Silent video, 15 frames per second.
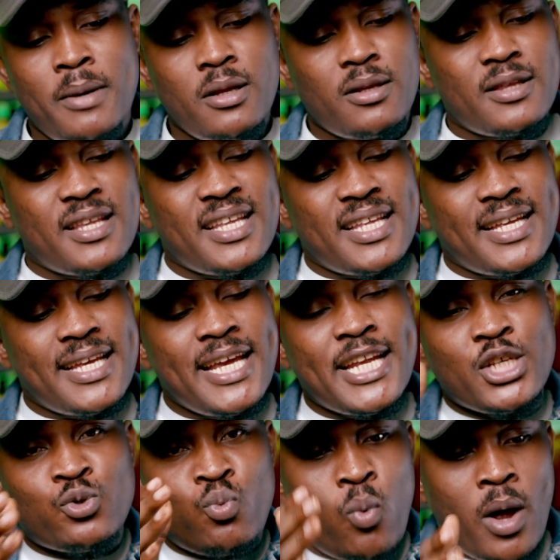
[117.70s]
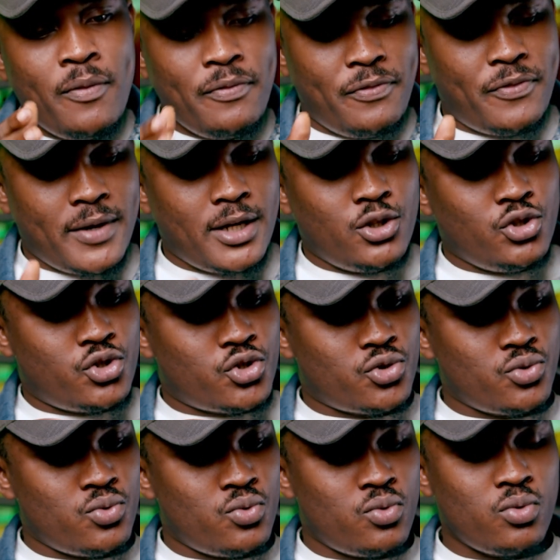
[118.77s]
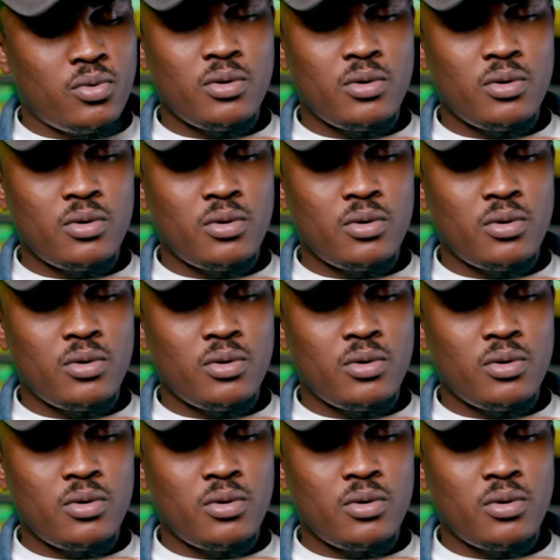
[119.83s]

But it is one thing to